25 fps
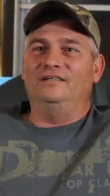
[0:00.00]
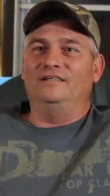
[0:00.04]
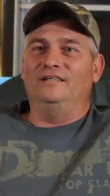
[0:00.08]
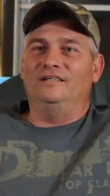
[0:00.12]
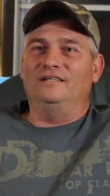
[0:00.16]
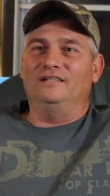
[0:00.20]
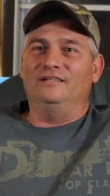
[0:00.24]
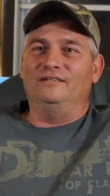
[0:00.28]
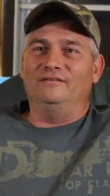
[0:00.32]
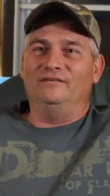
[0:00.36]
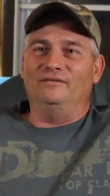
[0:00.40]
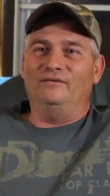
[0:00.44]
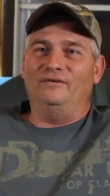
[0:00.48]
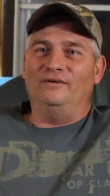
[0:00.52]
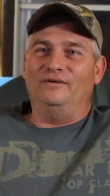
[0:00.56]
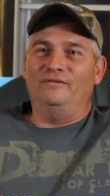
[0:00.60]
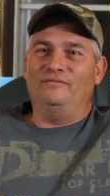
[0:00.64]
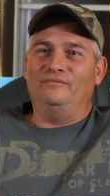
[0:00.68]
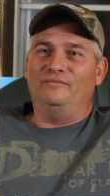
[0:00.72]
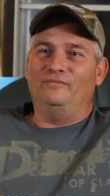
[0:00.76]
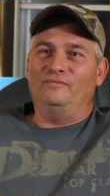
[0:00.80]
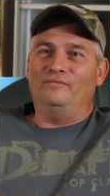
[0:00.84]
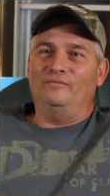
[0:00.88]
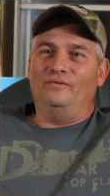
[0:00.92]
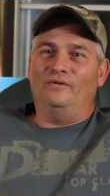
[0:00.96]
Uh,
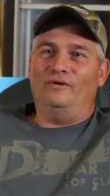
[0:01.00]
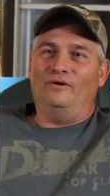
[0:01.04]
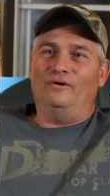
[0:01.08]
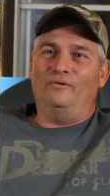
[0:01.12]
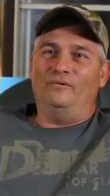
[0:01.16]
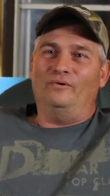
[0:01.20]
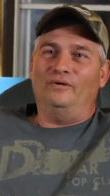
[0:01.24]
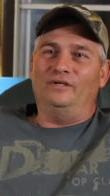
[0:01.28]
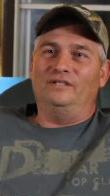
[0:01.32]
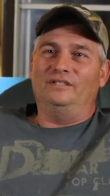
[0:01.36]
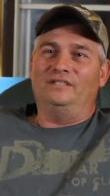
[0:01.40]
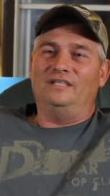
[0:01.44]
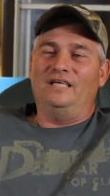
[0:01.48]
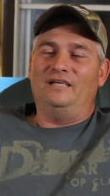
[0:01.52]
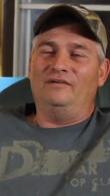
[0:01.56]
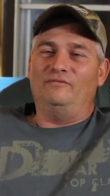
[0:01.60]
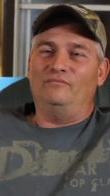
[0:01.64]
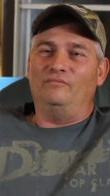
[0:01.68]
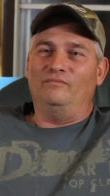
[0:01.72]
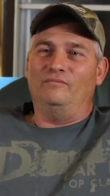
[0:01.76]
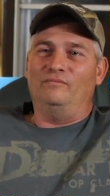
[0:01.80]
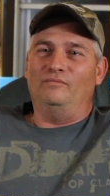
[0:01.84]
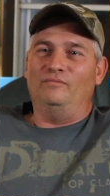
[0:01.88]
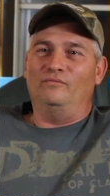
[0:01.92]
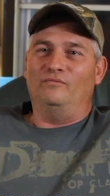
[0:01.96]
always had
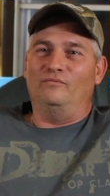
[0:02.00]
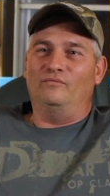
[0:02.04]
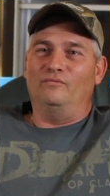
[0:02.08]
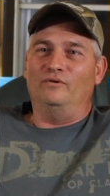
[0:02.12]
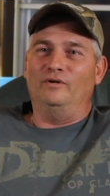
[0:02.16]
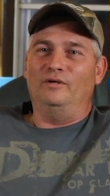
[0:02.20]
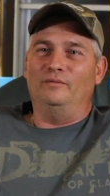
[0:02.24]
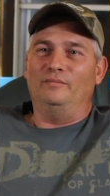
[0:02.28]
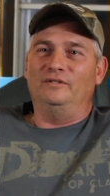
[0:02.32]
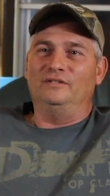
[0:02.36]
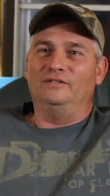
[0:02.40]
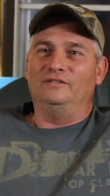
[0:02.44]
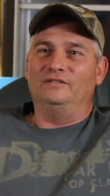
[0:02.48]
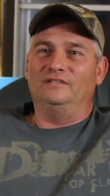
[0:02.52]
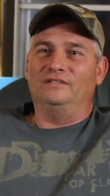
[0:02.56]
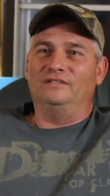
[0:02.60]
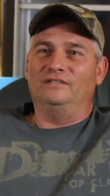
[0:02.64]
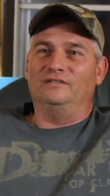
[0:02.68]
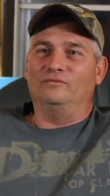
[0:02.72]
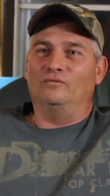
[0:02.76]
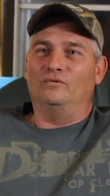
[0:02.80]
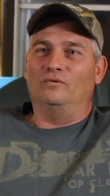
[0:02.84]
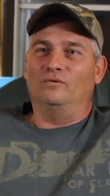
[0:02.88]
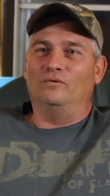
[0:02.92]
ribbons and